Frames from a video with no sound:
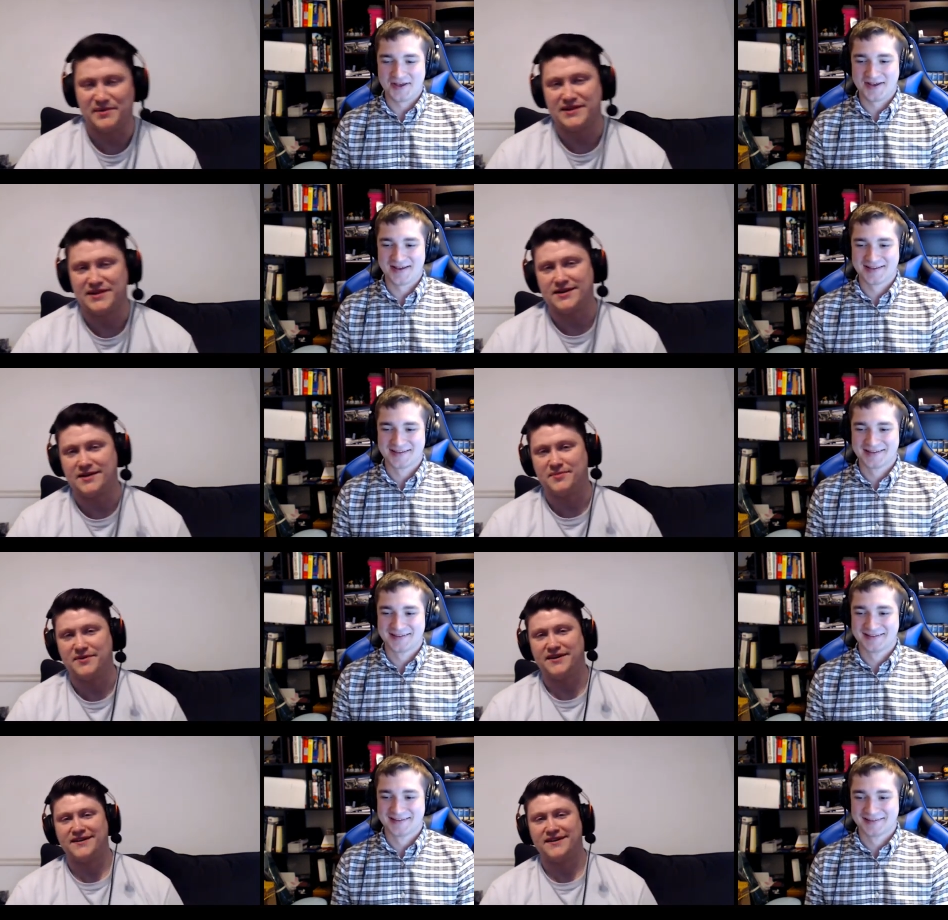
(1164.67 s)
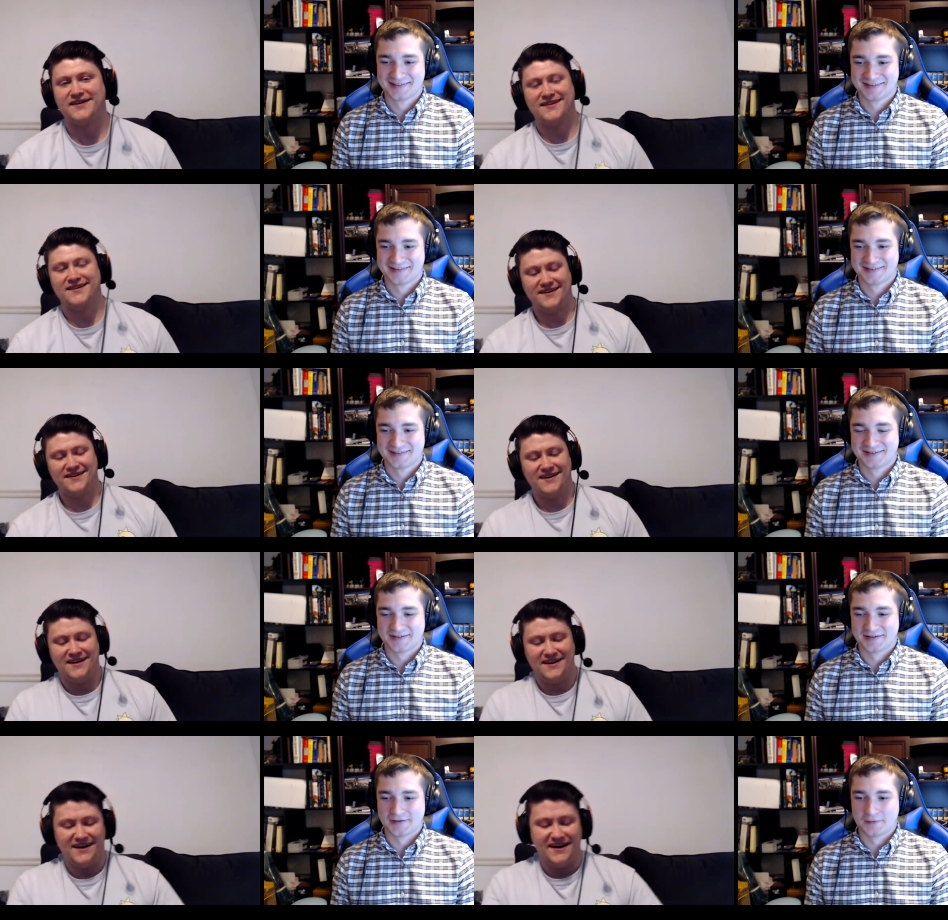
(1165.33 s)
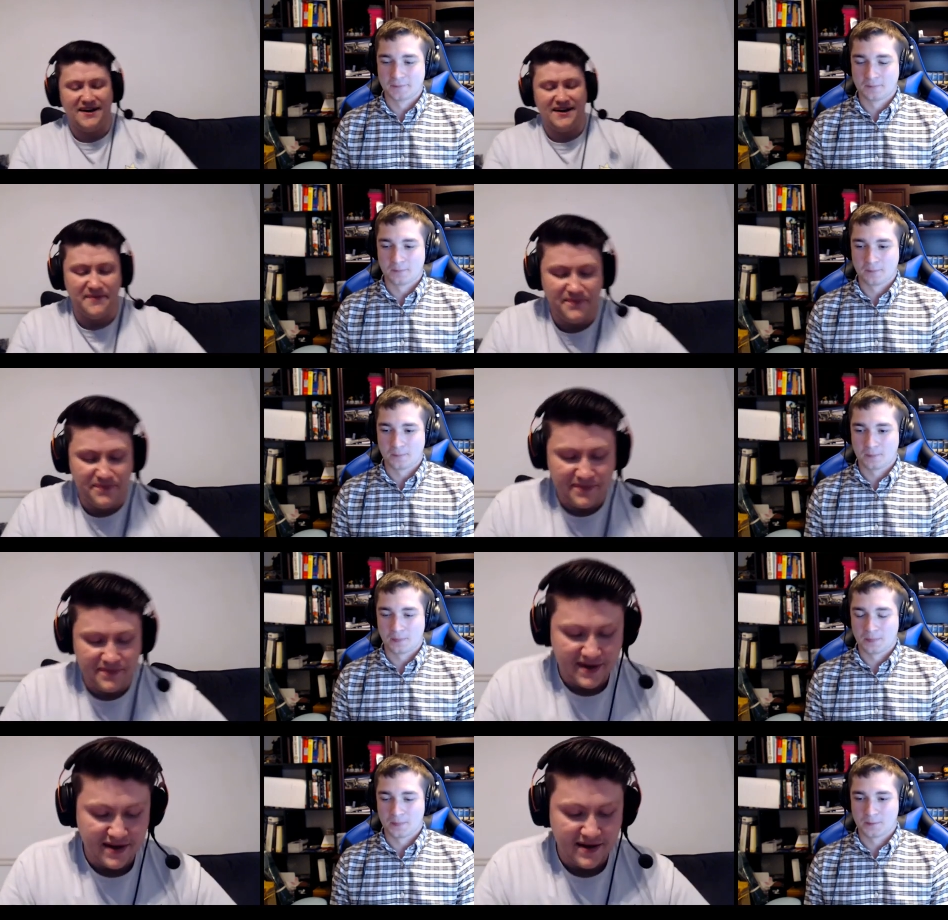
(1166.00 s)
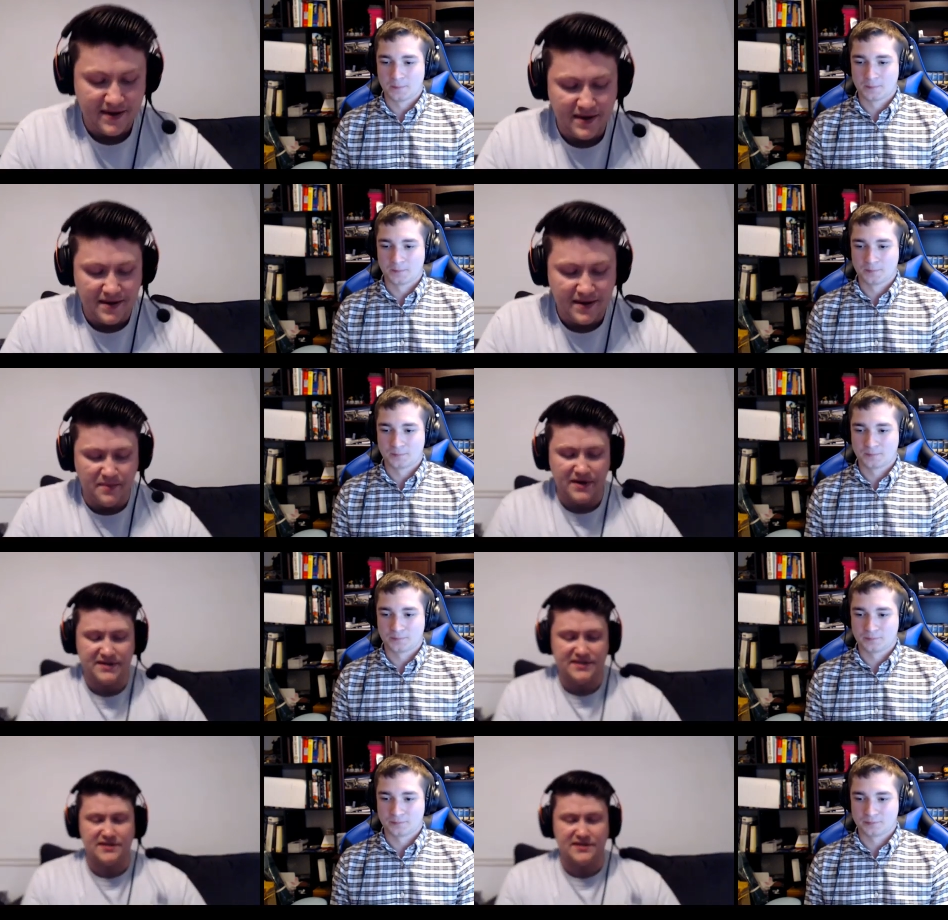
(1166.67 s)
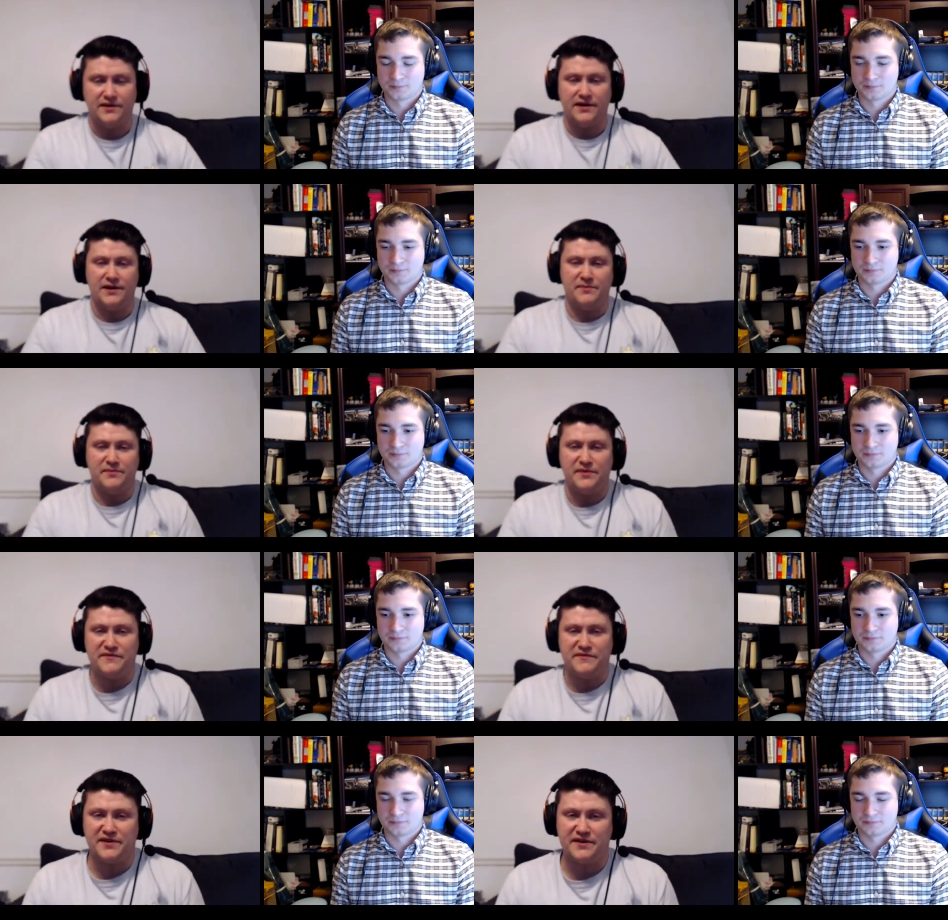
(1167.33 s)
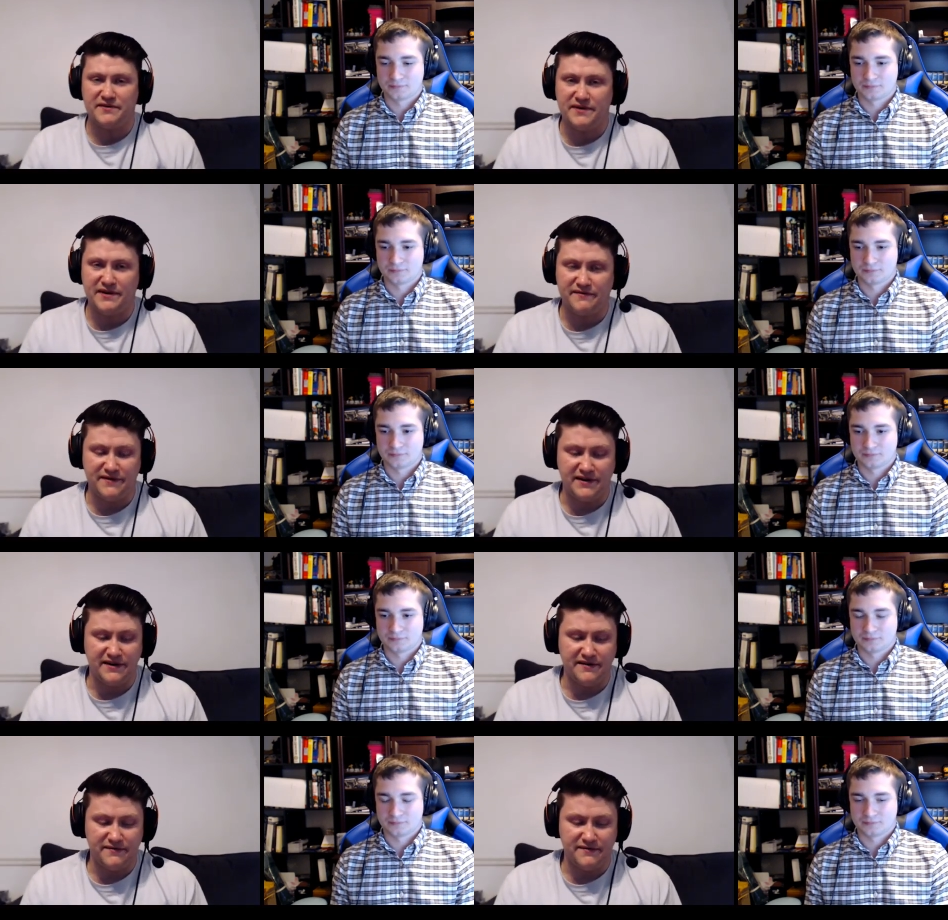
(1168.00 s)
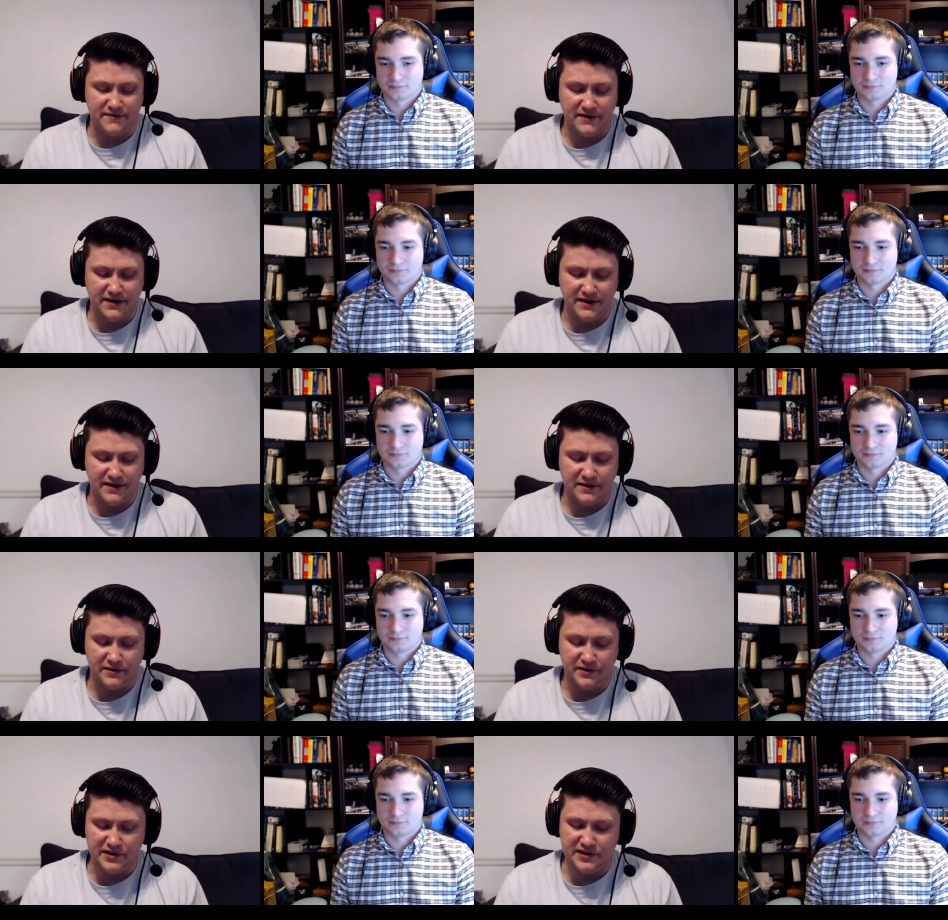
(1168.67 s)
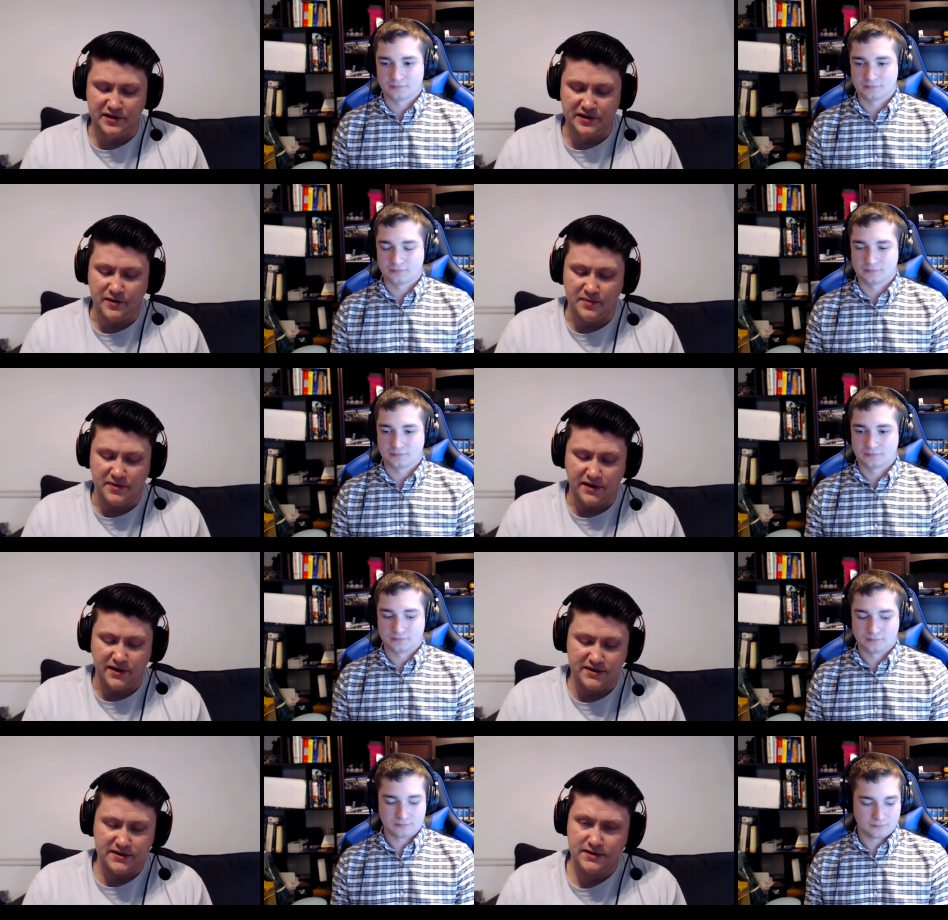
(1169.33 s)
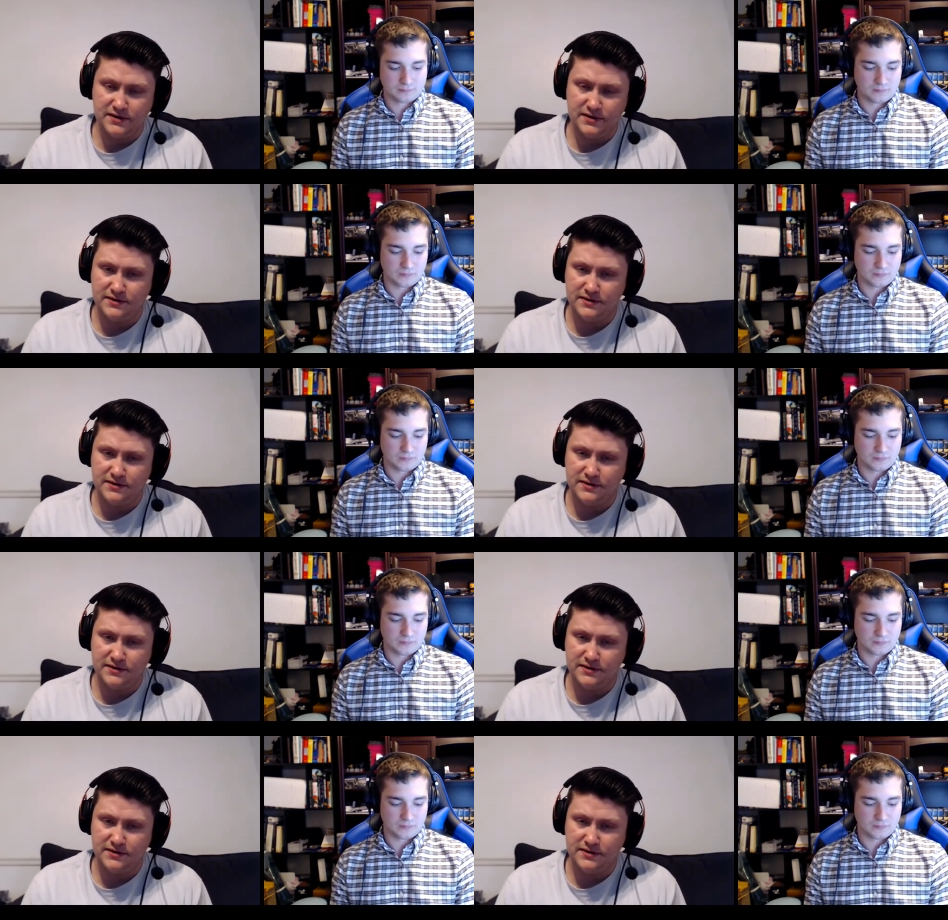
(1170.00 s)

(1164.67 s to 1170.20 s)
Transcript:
Speaker 1: my tiebreaker. Um, but so uh, moving on to round five, uh, who did you go up against?